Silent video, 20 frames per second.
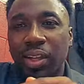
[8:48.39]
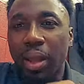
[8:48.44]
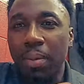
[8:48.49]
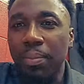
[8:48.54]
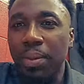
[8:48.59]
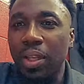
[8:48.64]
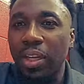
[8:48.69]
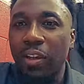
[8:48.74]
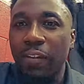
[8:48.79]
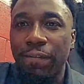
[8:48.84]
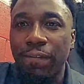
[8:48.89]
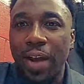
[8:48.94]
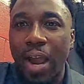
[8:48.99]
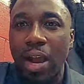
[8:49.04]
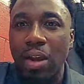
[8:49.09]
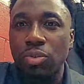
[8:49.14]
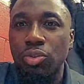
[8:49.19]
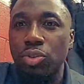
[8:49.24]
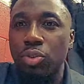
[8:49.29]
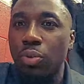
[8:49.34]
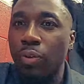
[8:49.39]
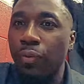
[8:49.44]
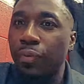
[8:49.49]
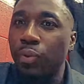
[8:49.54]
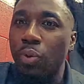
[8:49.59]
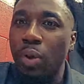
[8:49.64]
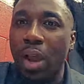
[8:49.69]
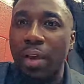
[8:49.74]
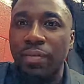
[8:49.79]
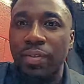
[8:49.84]
that mean it found you
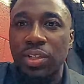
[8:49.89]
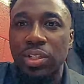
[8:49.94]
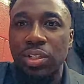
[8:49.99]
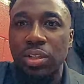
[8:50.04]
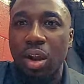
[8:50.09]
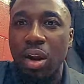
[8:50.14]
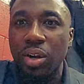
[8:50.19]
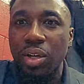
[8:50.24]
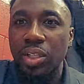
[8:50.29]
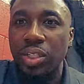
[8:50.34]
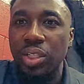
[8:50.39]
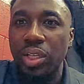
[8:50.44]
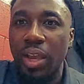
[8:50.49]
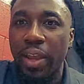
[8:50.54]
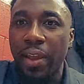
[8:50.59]
if you haven't started